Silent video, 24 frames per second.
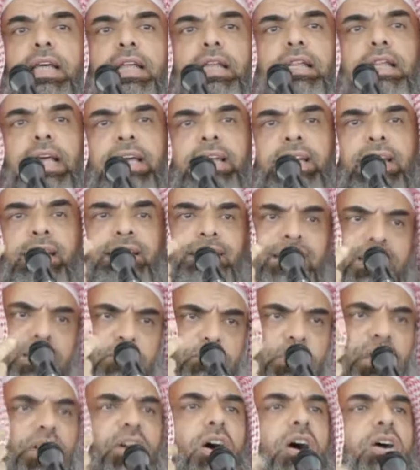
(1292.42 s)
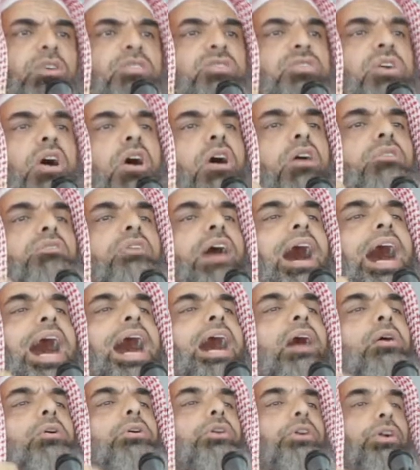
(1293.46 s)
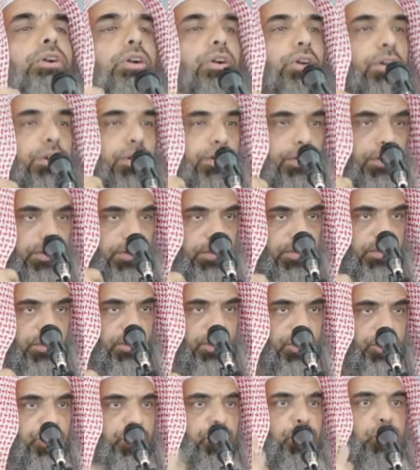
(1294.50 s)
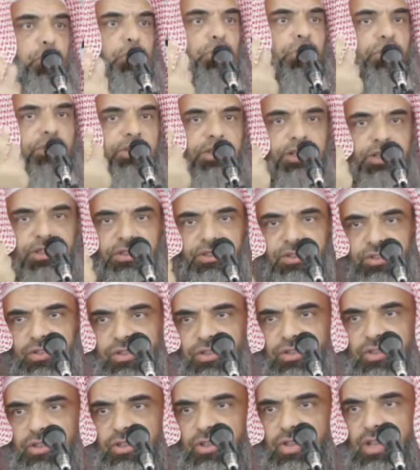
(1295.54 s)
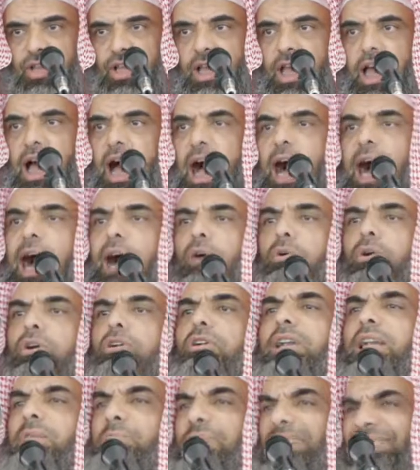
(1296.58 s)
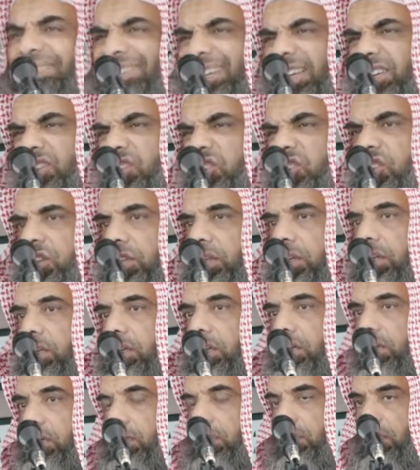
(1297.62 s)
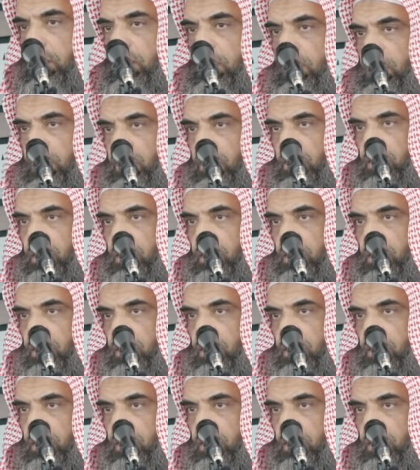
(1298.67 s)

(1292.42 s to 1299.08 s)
then it is because of our shortage, our limitation,